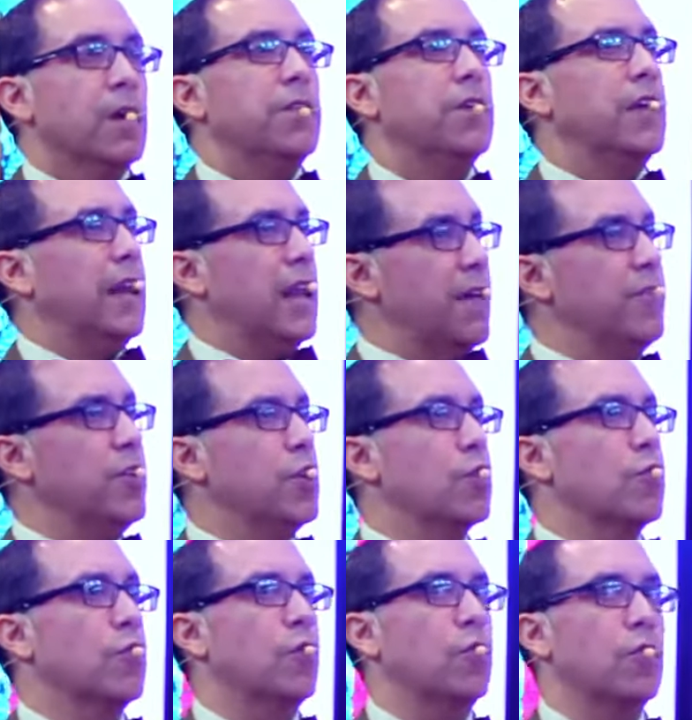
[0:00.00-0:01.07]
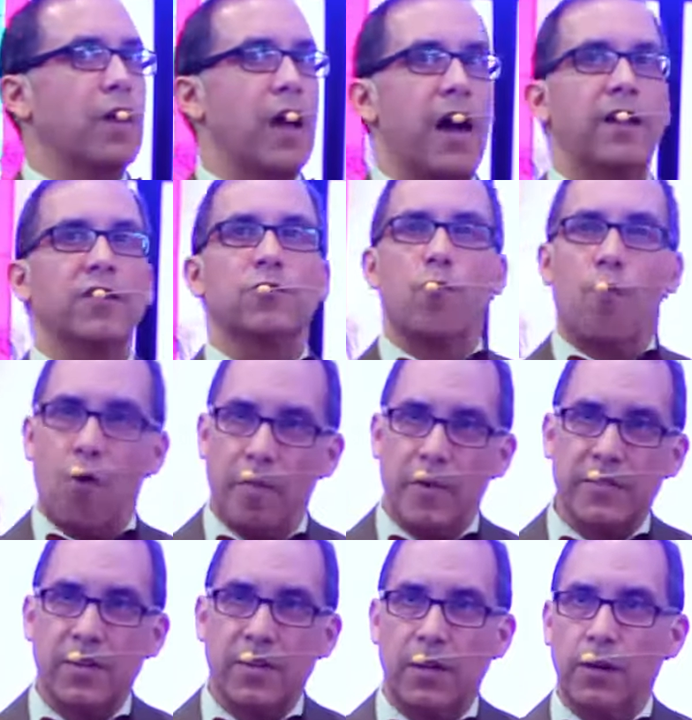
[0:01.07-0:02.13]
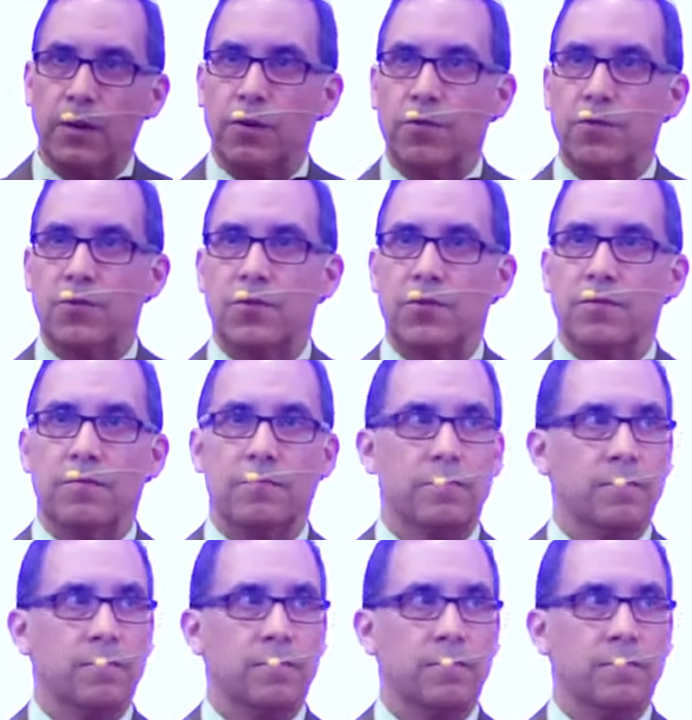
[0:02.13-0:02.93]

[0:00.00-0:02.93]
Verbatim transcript: The 11 year old got his warmest clothes